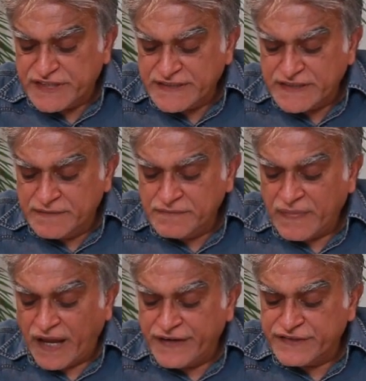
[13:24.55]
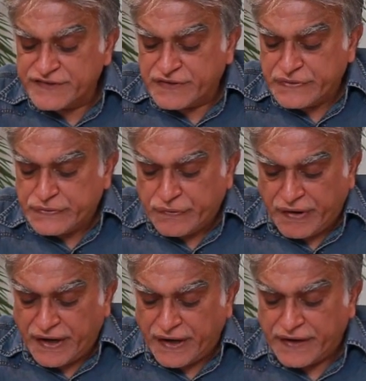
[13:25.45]
kingdom and his
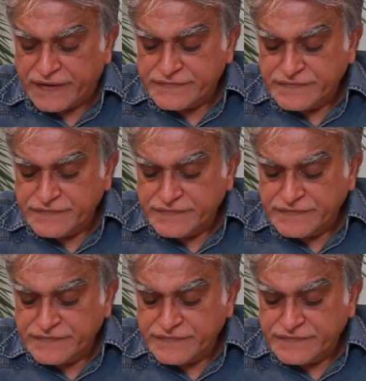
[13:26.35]
glory.